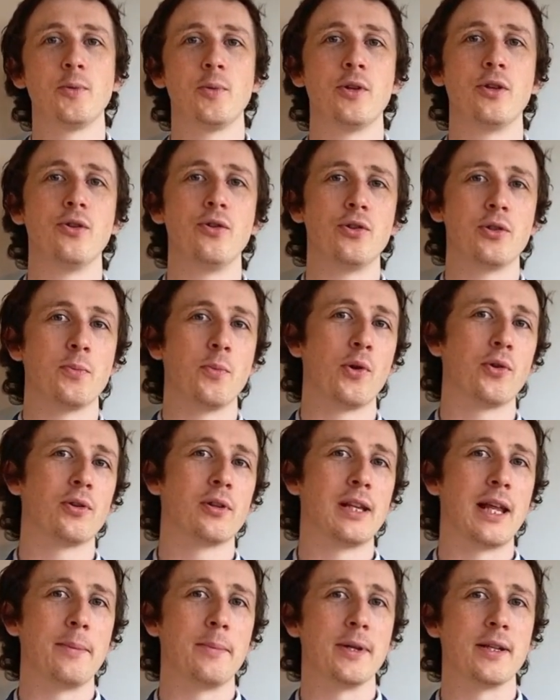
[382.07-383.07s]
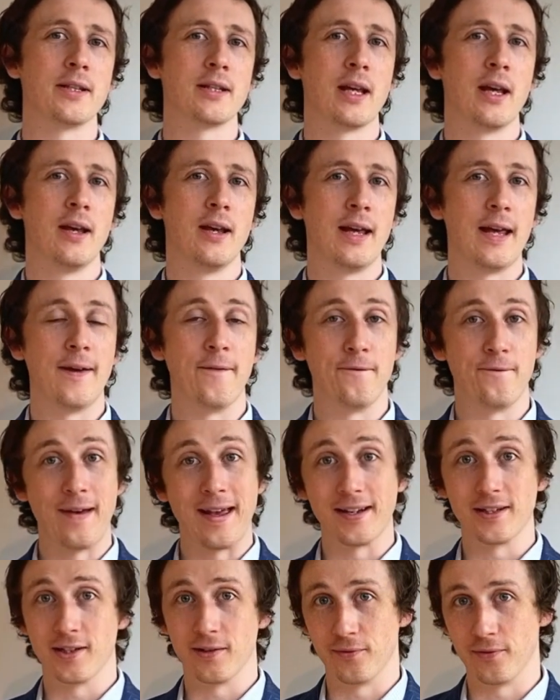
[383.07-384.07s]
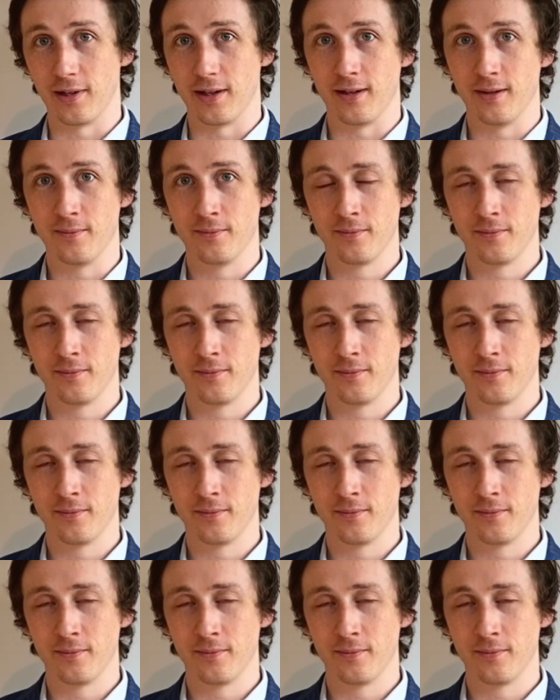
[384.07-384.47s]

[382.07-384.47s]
we use moral dilemmas effectively?